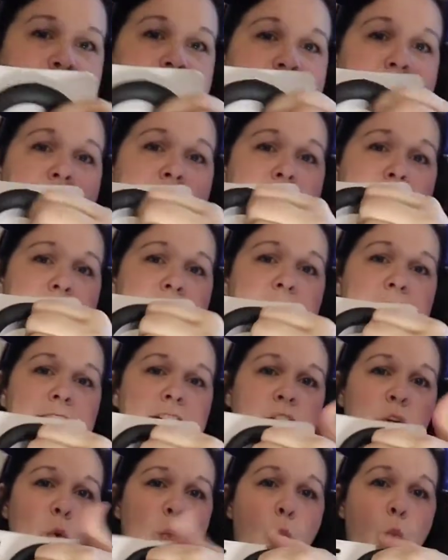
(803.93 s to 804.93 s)
it's a
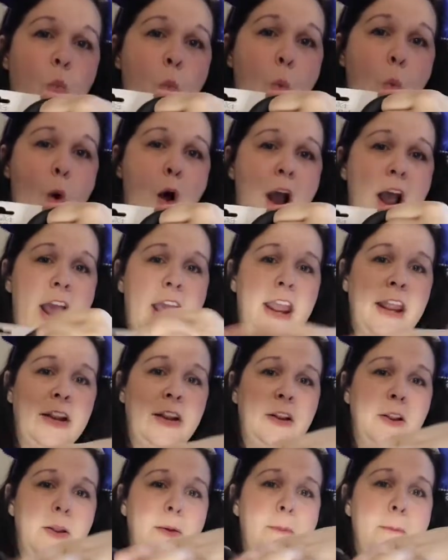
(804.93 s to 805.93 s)
nice,
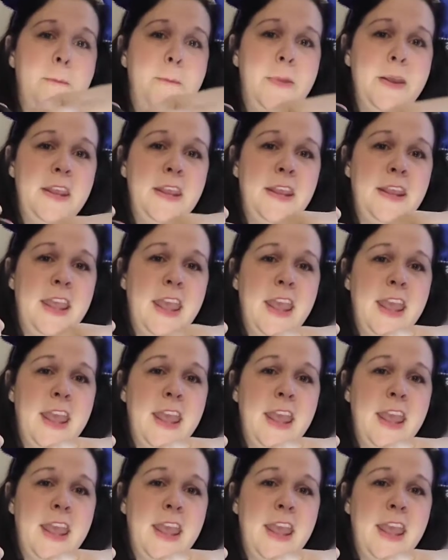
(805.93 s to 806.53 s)
wide, big,